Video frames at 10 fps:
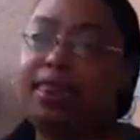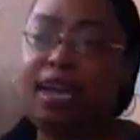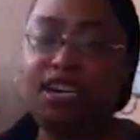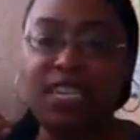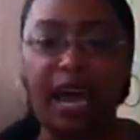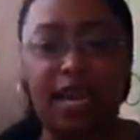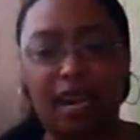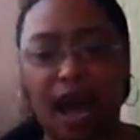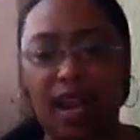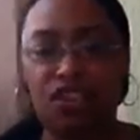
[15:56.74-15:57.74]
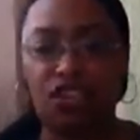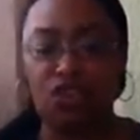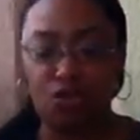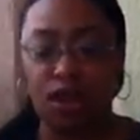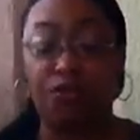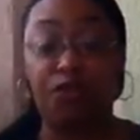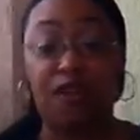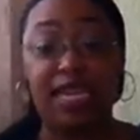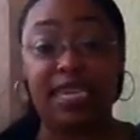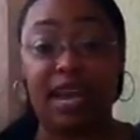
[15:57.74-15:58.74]
there's technology. You could
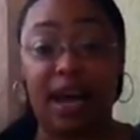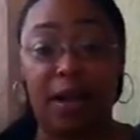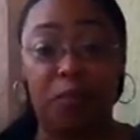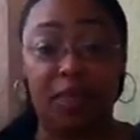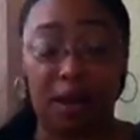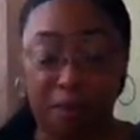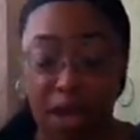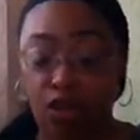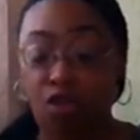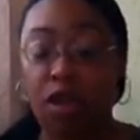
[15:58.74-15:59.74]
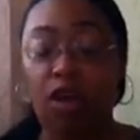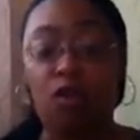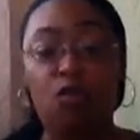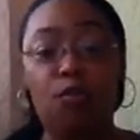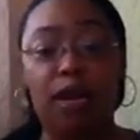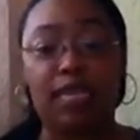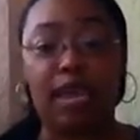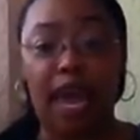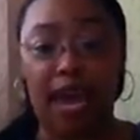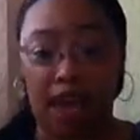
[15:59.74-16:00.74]
FaceTime with them. You can Google Plus
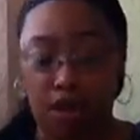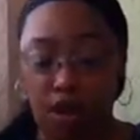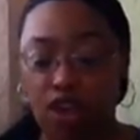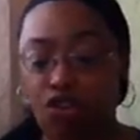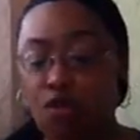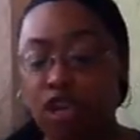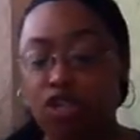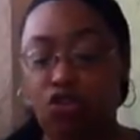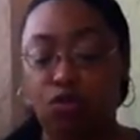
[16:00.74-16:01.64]
Hangout. You can do